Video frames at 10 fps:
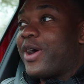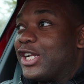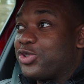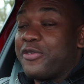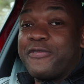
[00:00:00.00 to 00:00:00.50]

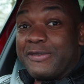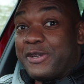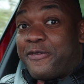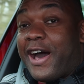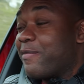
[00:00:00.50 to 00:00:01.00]

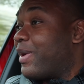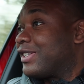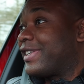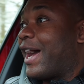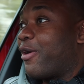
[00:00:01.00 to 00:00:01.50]
155
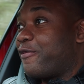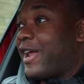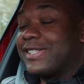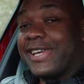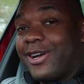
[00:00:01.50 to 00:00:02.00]
miles an hour
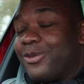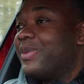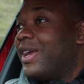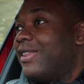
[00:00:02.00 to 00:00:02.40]
flat out,